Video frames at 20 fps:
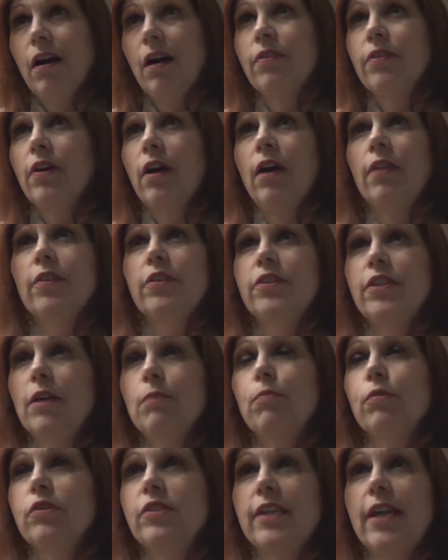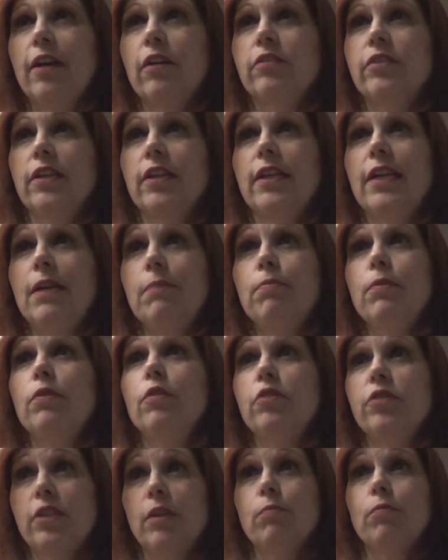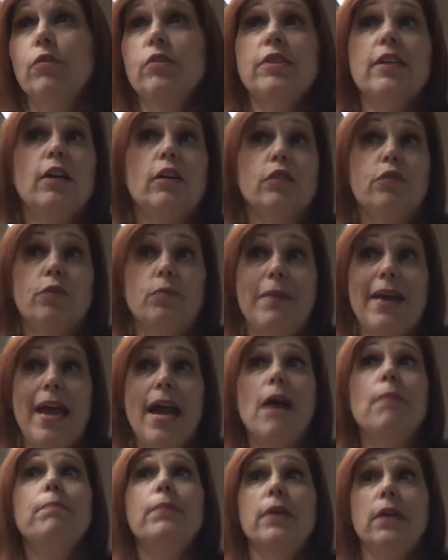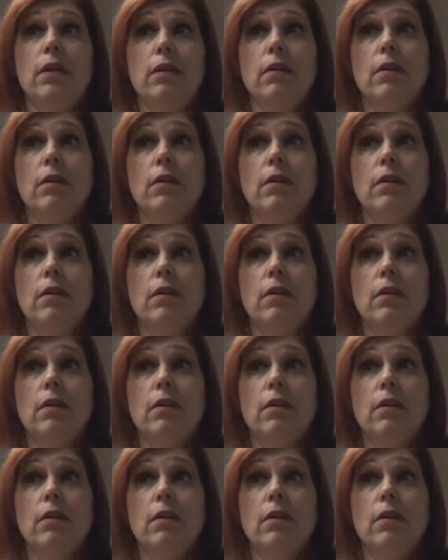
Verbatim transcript: on on the timber sales and keeping those timber sales from happening.